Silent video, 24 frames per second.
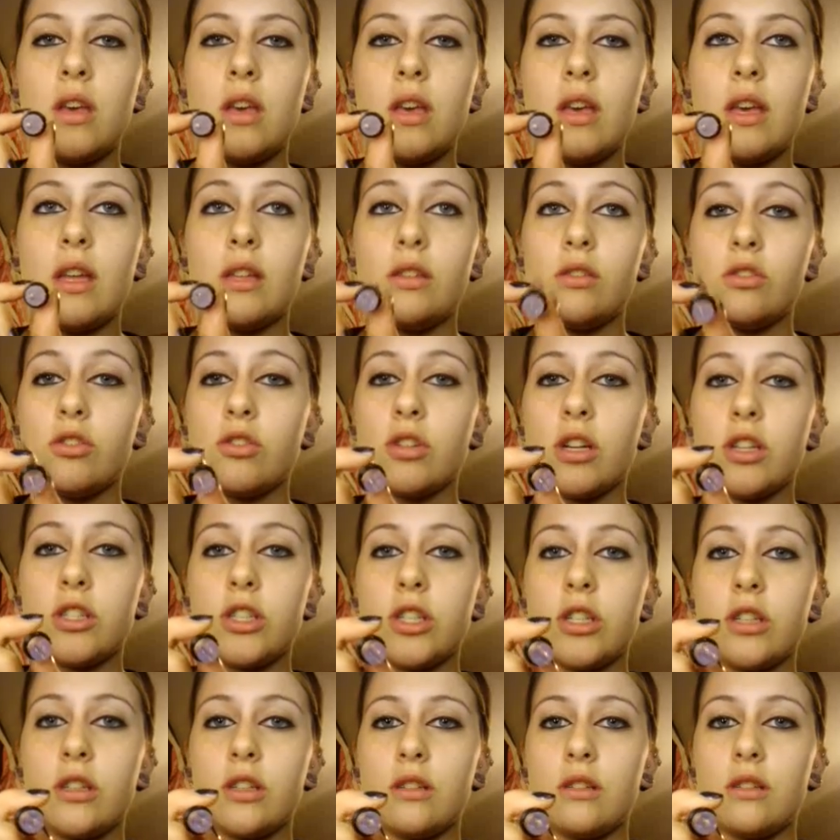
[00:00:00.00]
and you stretch
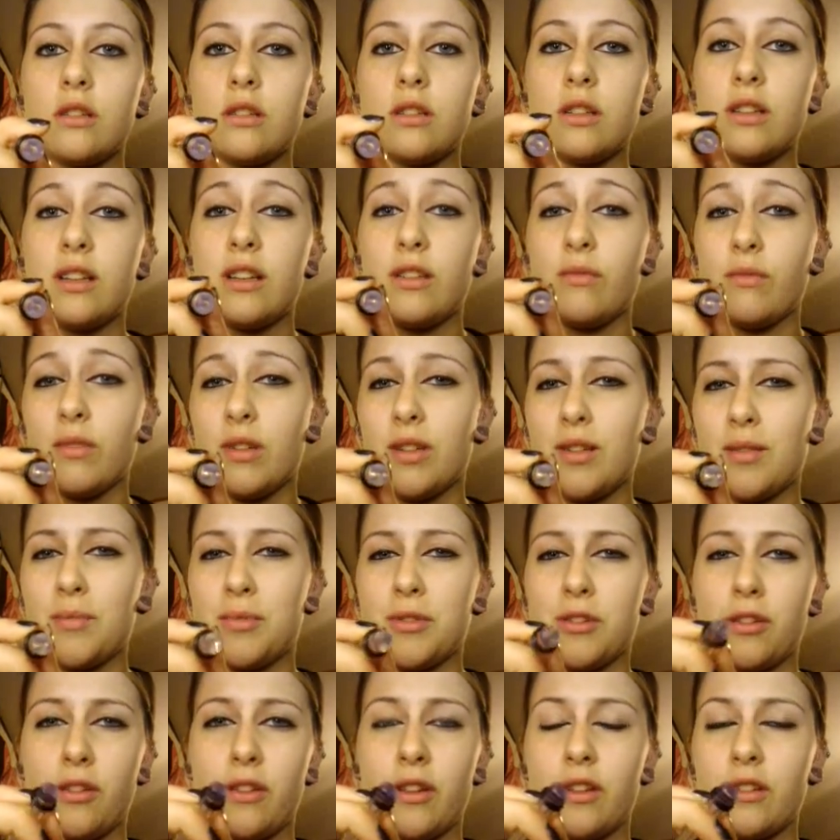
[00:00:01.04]
it and it rips
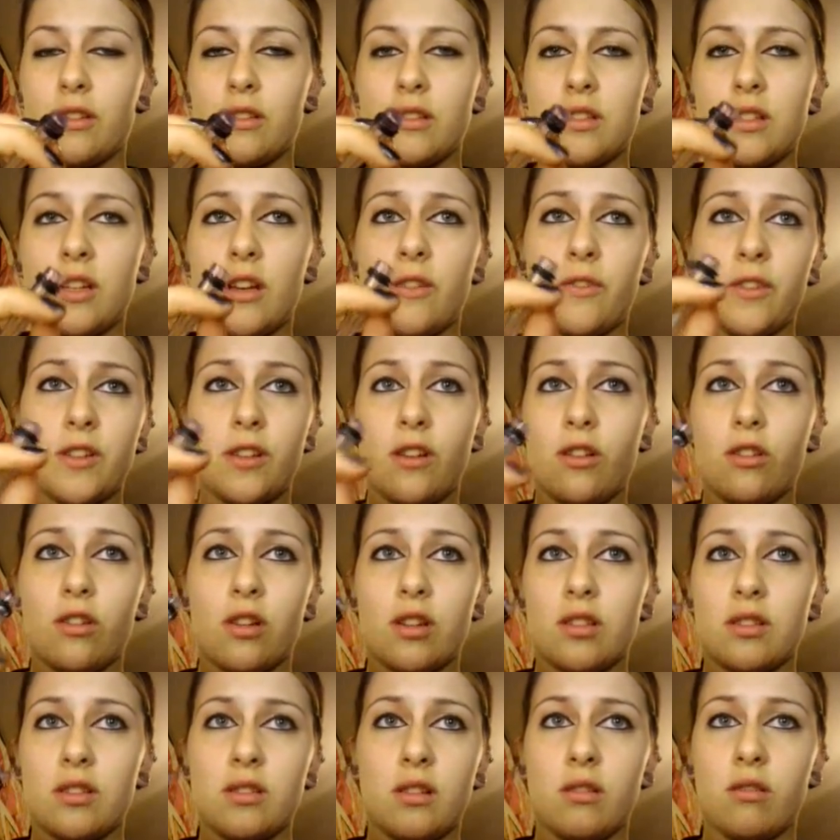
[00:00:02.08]
and all that good stuff, it's all
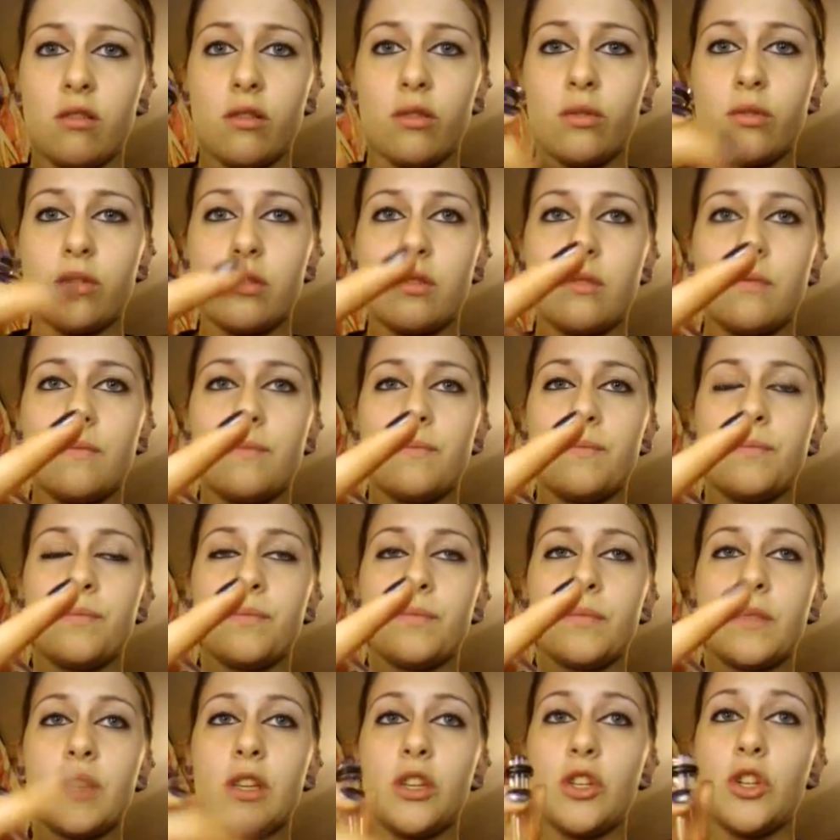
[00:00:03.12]
crusty and gross.
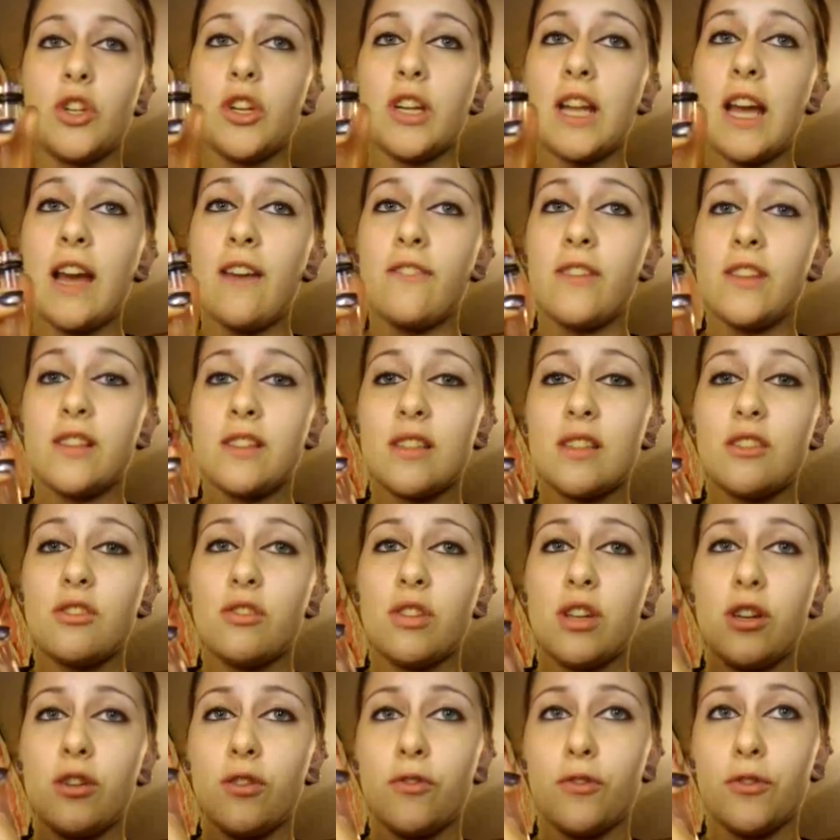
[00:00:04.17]
You're going to have this in your
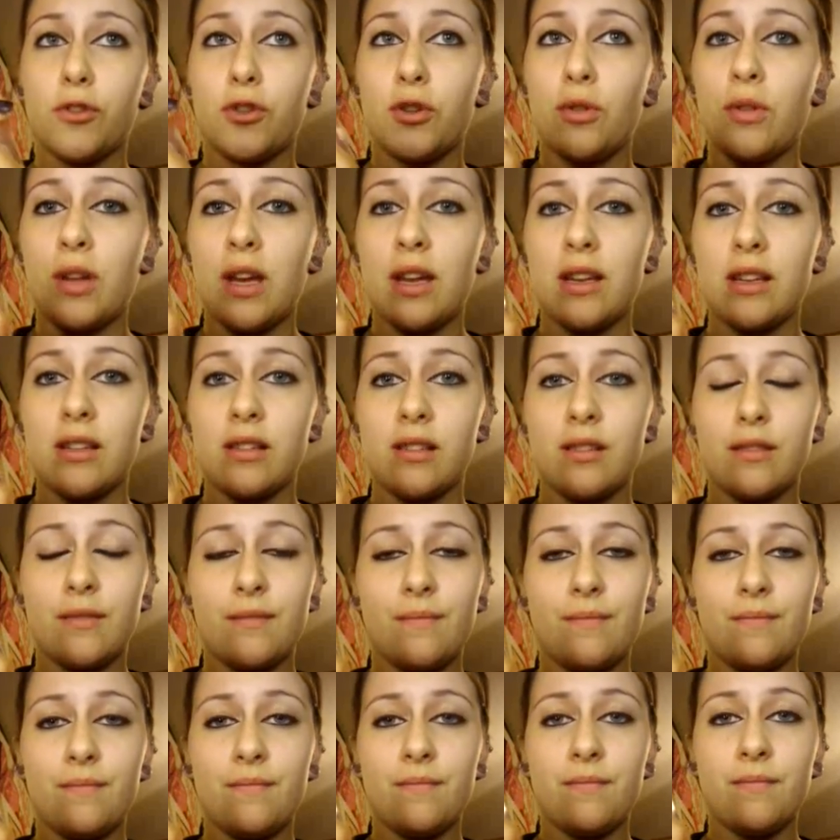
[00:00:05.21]
ear for 2 days.
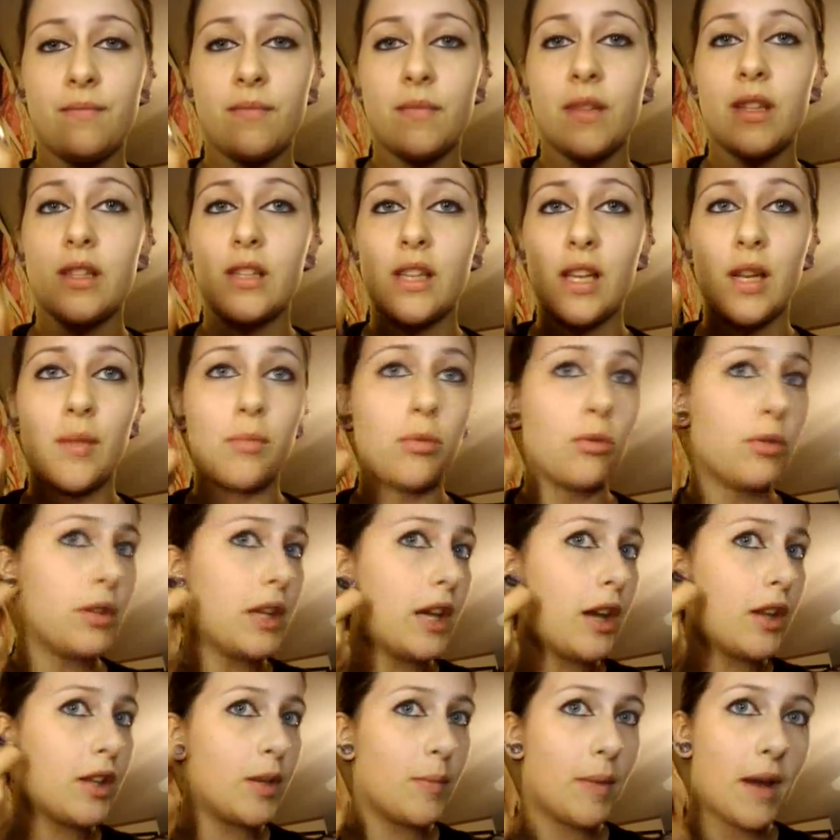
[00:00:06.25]
It's going to pull
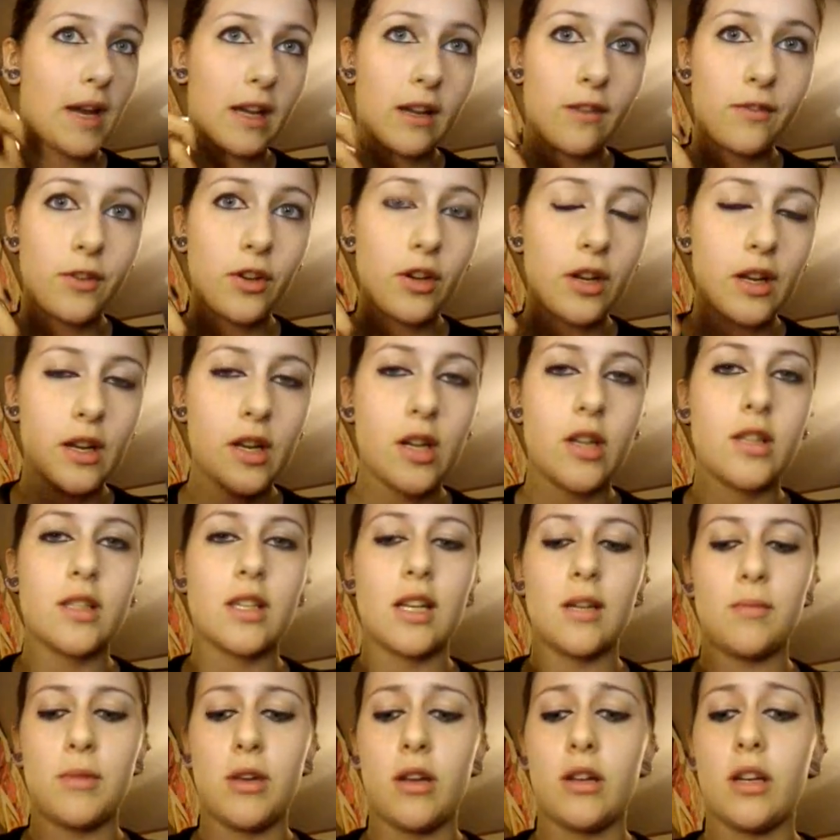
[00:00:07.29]
down the back of your ear, it's going
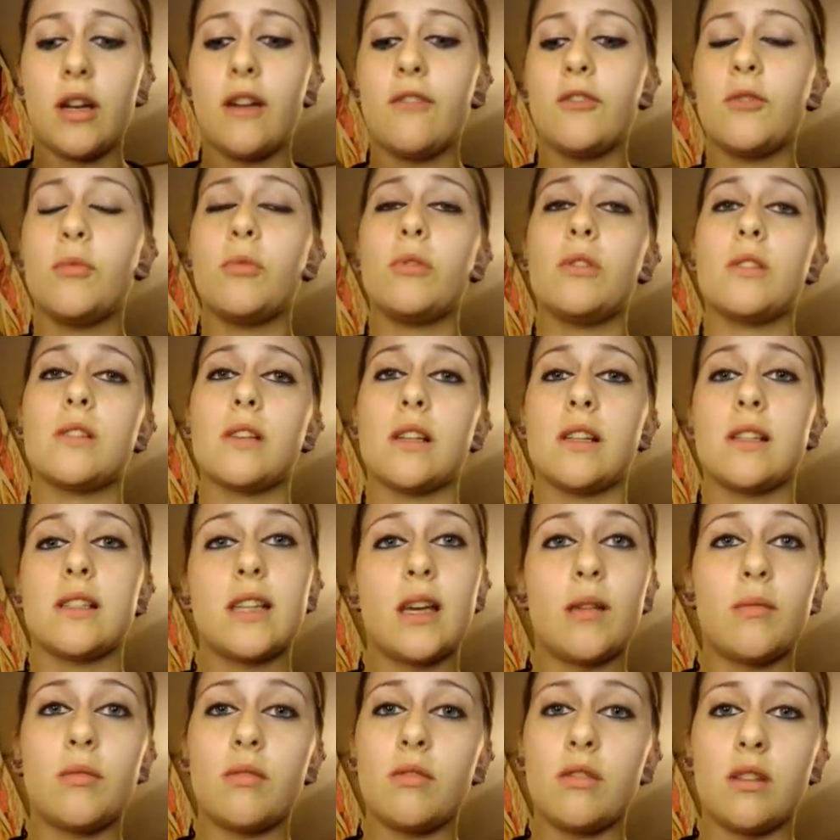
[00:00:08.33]
to be uncomfortable, it's going to
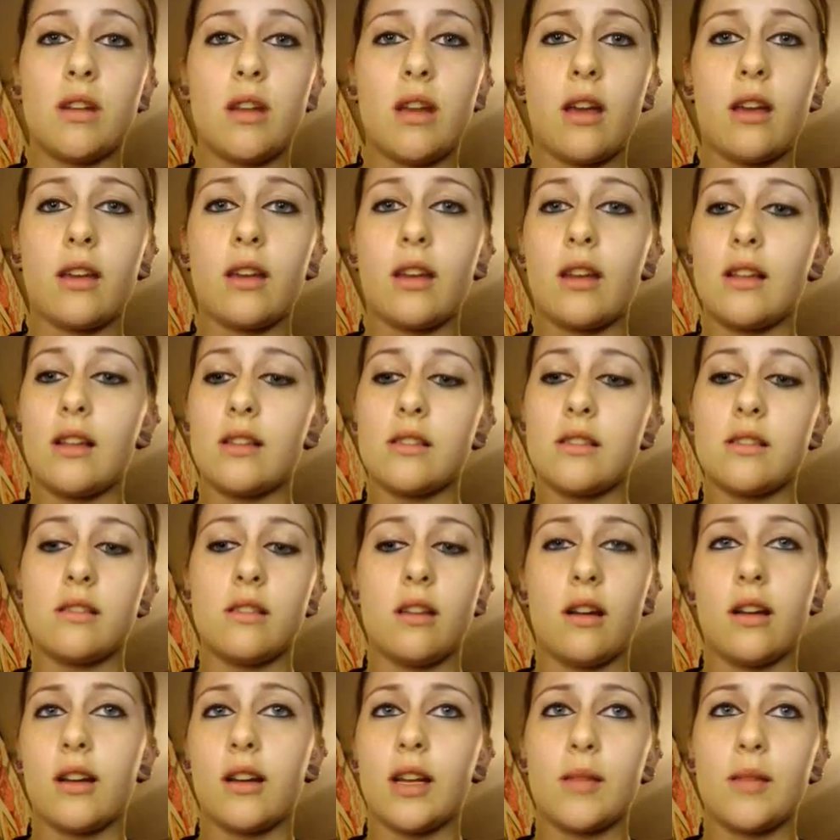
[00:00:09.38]
stab you in the neck, and it's
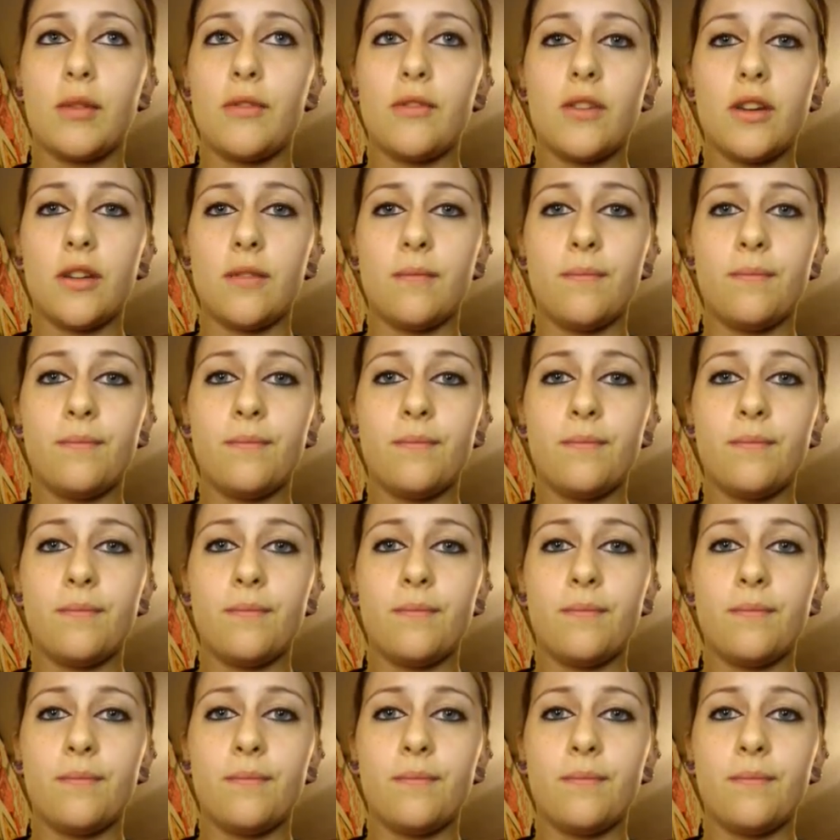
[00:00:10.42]
not going to be fun.